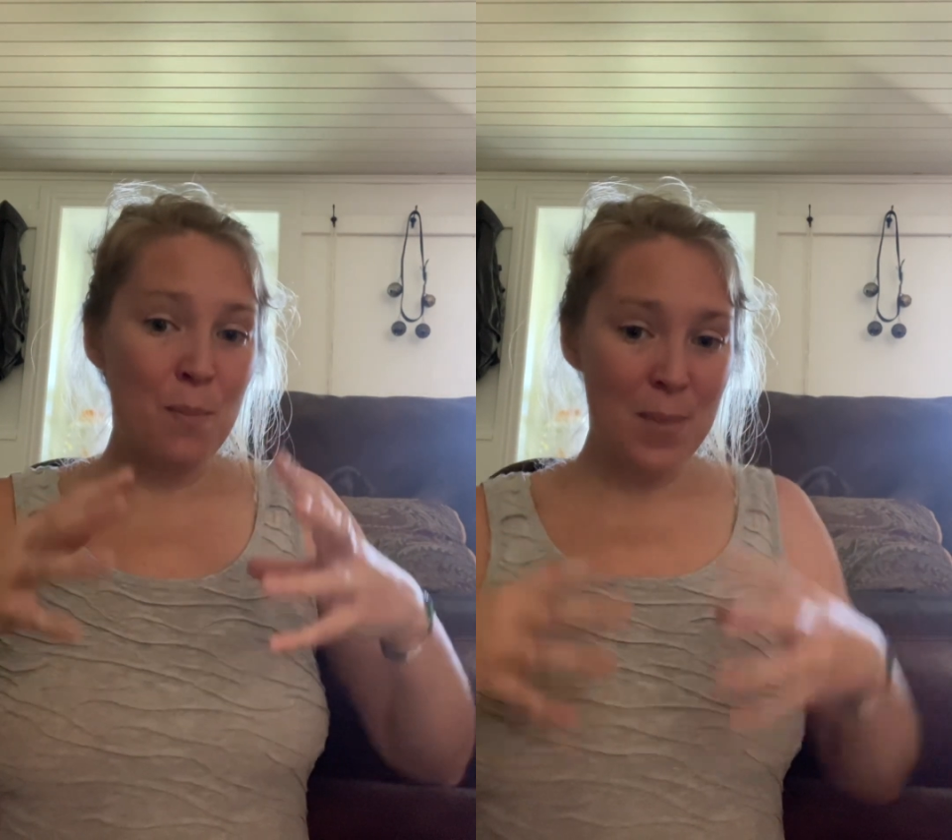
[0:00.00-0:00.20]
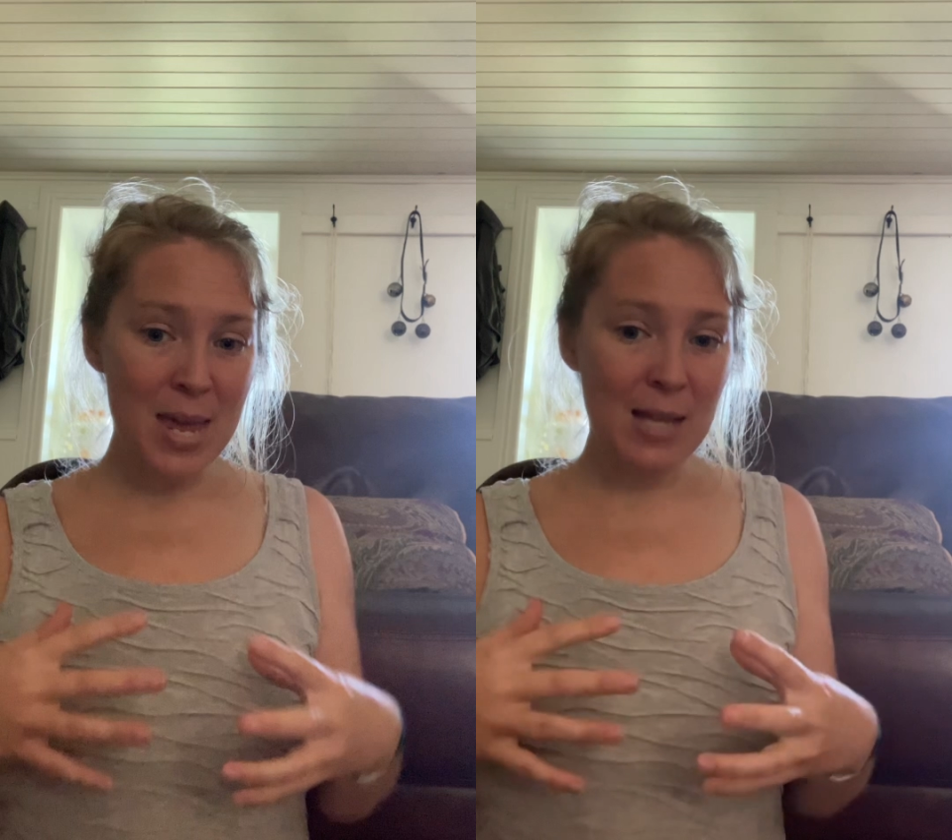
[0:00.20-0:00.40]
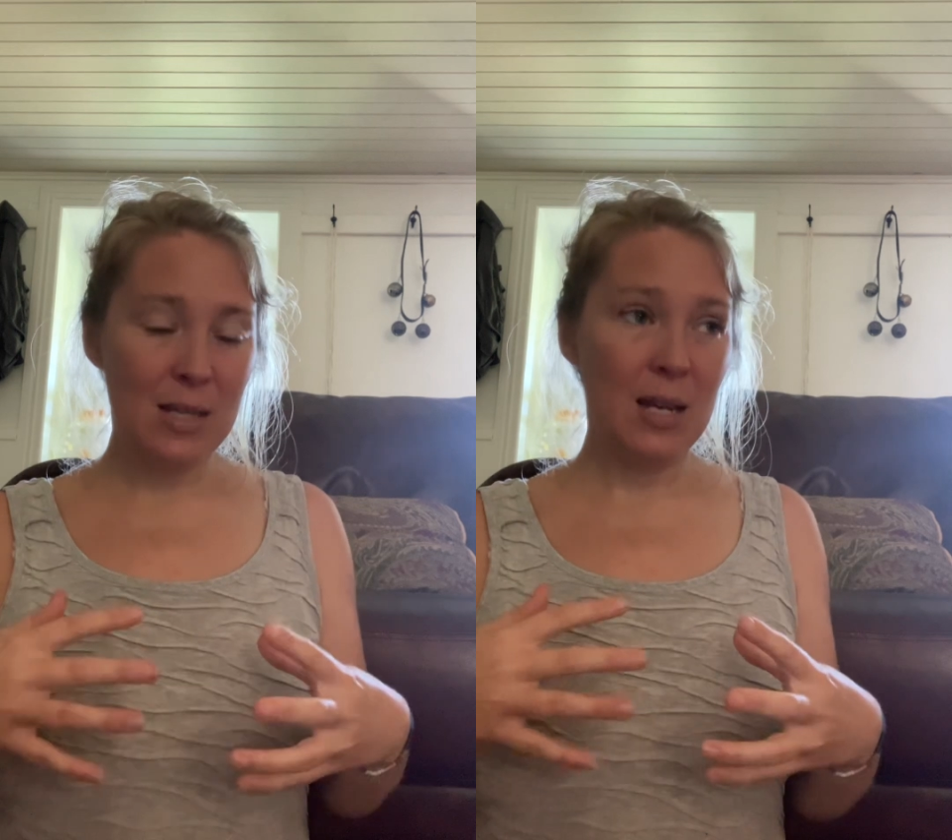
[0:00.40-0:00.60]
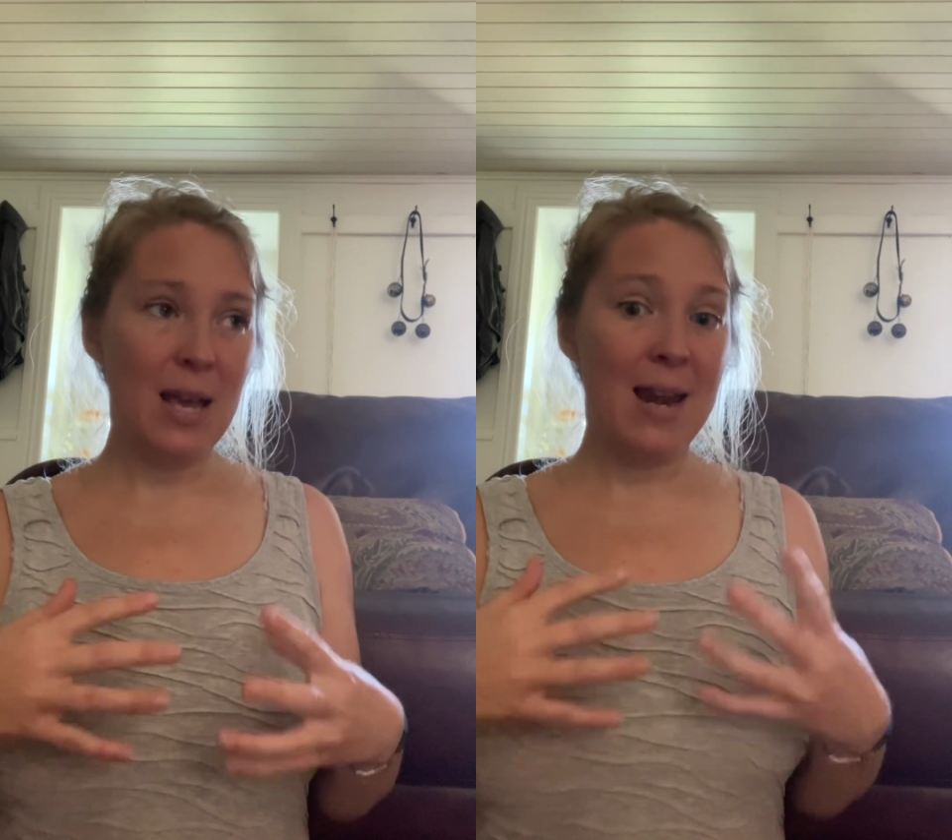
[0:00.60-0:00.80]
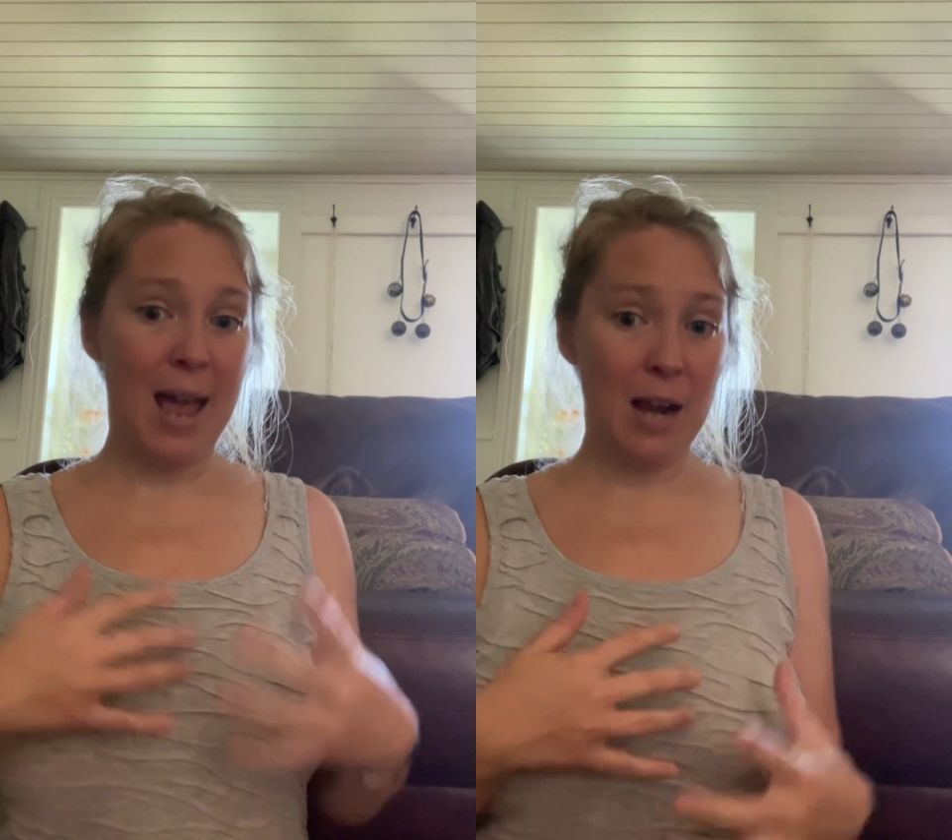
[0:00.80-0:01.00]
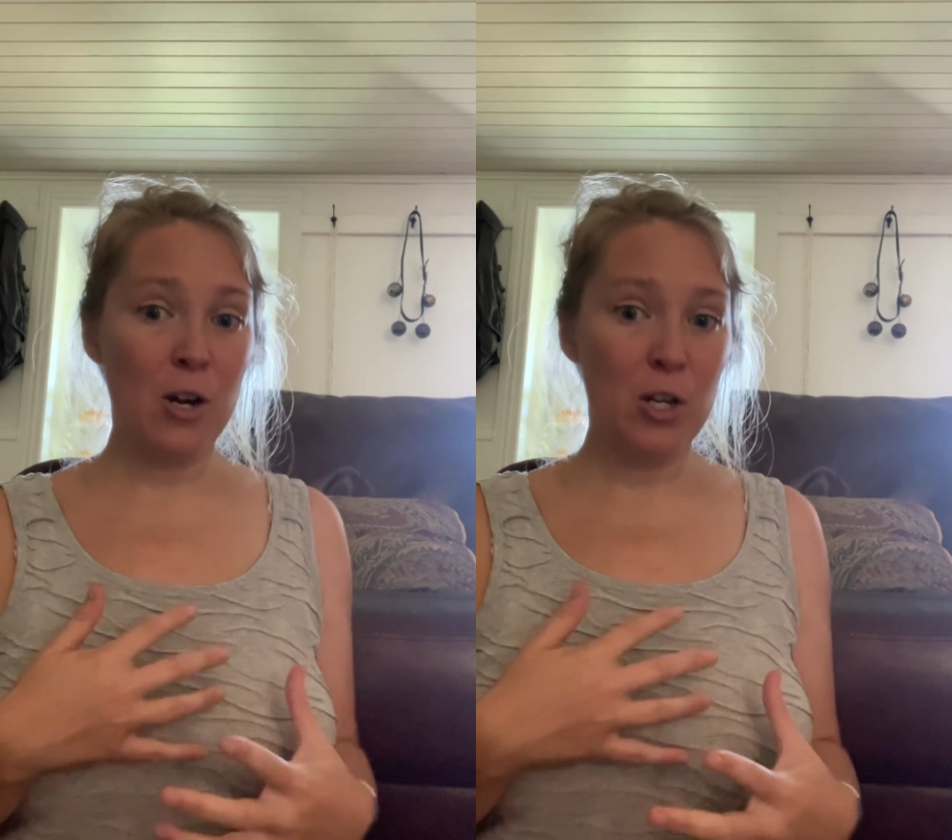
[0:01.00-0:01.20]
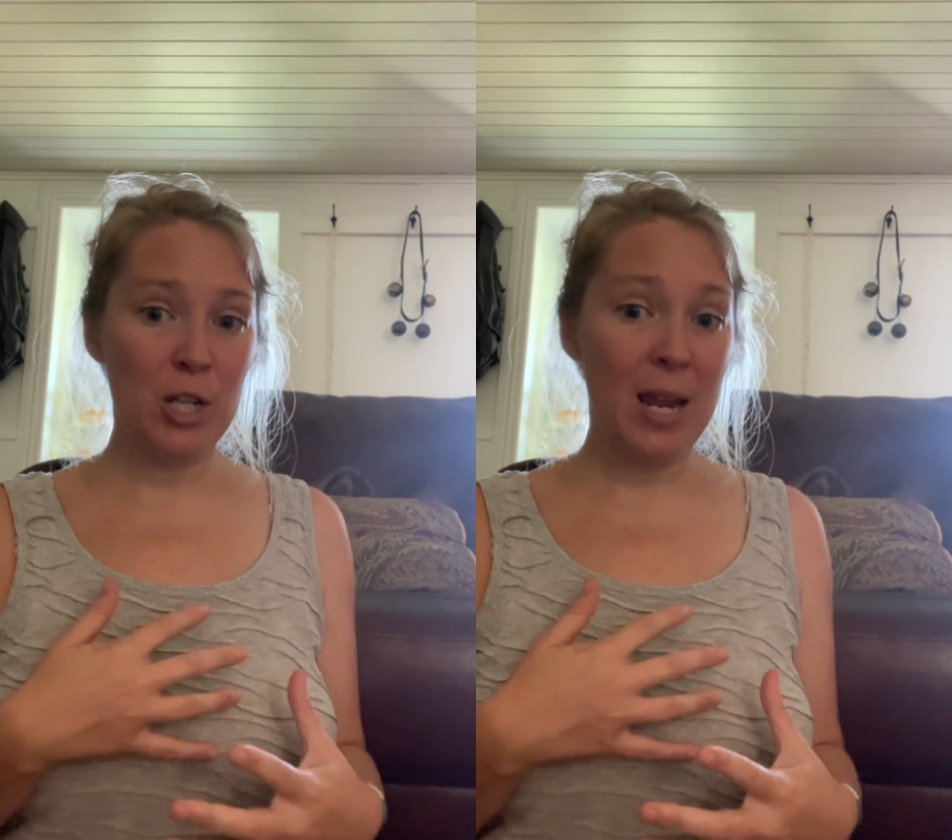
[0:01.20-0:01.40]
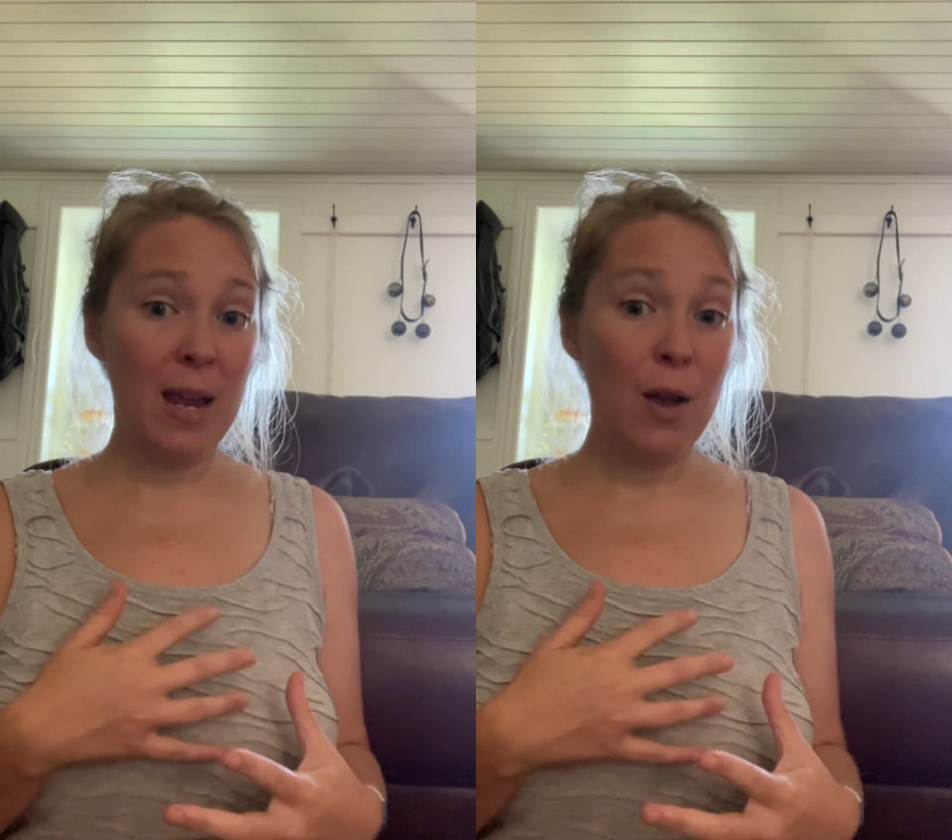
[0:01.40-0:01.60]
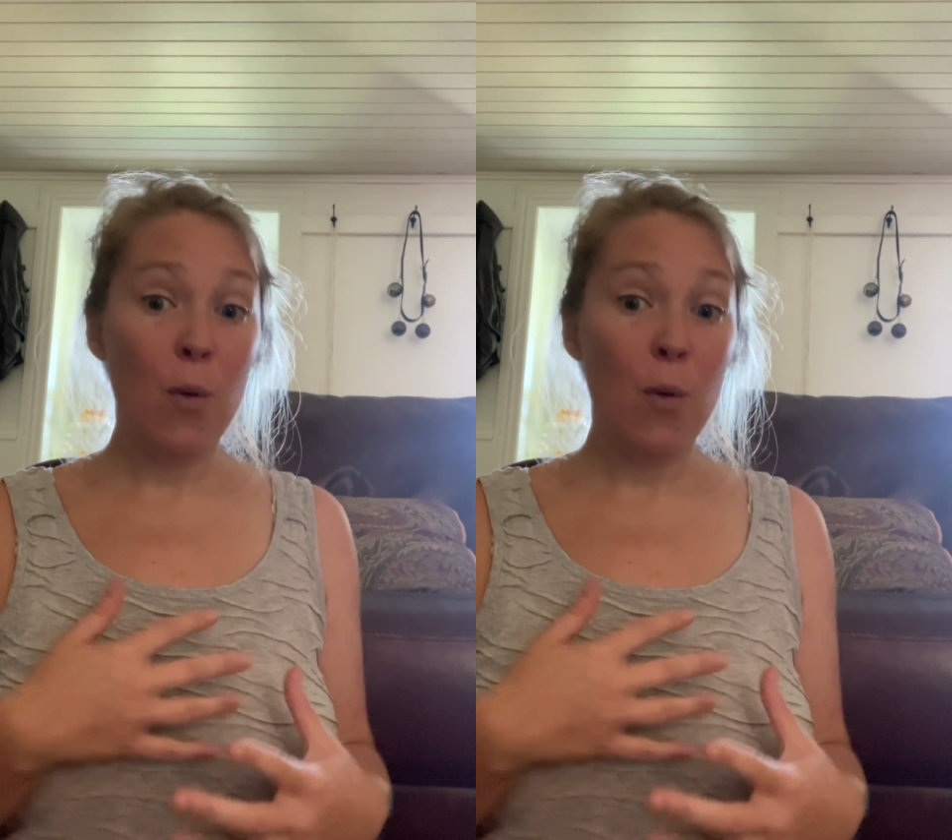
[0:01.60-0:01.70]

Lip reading: meet an energy